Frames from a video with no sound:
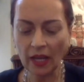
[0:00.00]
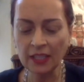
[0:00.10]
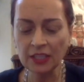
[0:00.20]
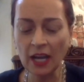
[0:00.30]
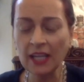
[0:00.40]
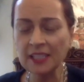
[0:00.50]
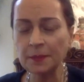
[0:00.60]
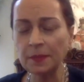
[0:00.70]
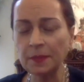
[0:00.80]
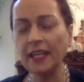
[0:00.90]
and I
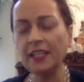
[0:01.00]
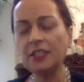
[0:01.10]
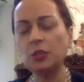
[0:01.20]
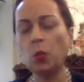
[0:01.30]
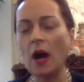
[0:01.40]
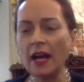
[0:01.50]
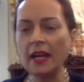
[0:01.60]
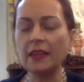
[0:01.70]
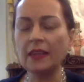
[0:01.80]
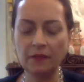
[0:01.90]
explained
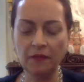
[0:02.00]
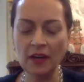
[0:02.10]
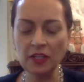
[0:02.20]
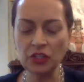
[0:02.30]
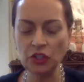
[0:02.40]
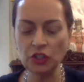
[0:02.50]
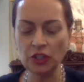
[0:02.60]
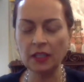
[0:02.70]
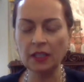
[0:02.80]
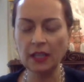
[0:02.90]
why the
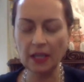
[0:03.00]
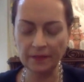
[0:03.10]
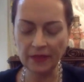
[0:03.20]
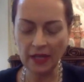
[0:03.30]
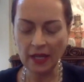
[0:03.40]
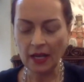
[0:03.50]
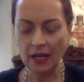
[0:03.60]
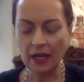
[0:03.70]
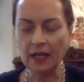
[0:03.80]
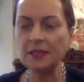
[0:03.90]
functional
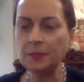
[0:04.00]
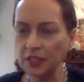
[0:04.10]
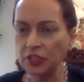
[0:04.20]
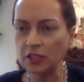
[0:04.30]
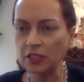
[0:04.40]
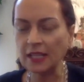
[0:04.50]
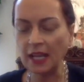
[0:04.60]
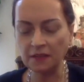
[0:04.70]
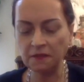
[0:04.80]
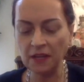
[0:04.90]
species
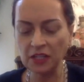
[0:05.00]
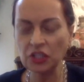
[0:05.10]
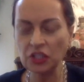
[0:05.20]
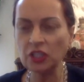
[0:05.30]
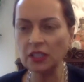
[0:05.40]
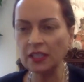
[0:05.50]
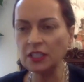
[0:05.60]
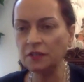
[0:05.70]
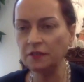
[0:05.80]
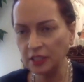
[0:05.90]
and functional
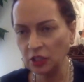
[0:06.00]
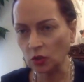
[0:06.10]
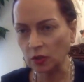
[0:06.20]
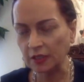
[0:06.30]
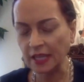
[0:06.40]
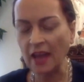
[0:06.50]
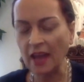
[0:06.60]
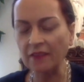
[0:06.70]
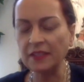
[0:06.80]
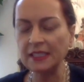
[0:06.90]
individuals
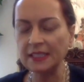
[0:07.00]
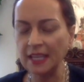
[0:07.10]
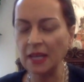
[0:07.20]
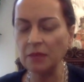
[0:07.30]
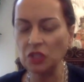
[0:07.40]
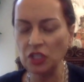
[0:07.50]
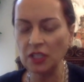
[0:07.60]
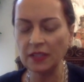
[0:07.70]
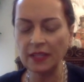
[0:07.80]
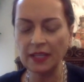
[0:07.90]
have the same
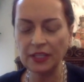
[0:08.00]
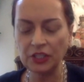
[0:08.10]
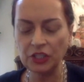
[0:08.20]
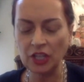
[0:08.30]
gene that